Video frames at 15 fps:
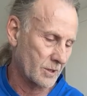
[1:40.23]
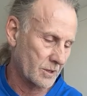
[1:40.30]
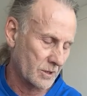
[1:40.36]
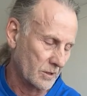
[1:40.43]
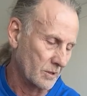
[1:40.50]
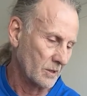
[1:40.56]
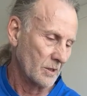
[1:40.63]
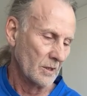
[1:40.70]

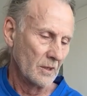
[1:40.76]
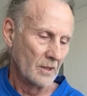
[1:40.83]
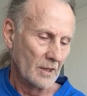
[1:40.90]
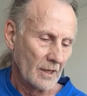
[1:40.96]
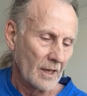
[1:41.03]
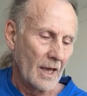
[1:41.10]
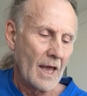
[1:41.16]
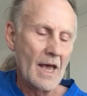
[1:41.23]

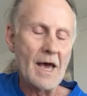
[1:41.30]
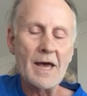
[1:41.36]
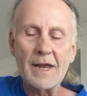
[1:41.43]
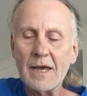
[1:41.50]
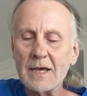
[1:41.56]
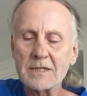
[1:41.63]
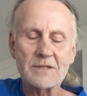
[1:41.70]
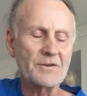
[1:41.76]
And
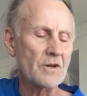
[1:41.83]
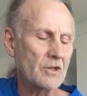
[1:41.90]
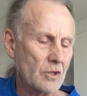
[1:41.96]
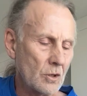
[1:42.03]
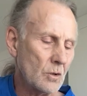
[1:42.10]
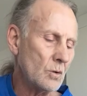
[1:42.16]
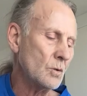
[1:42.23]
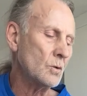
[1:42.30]
as for
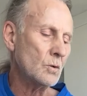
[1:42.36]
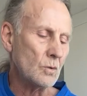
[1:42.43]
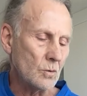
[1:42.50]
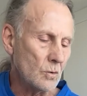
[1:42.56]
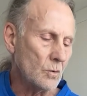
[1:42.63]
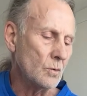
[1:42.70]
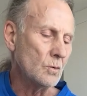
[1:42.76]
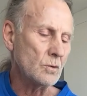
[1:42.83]
those
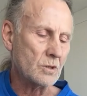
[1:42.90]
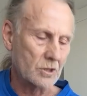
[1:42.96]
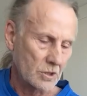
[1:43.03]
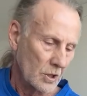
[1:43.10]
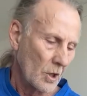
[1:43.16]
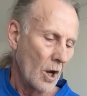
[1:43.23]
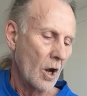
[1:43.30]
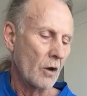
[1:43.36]

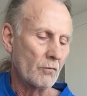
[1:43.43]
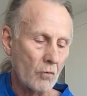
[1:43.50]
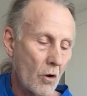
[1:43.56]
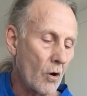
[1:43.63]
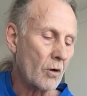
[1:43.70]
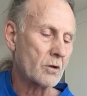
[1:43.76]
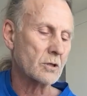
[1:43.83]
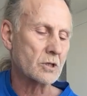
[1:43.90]

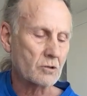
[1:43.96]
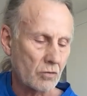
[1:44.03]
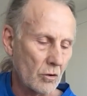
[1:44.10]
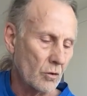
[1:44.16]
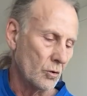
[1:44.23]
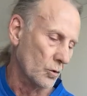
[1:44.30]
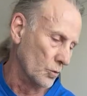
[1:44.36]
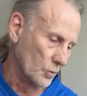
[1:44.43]
raucous
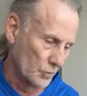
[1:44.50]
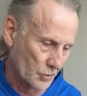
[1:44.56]
crows,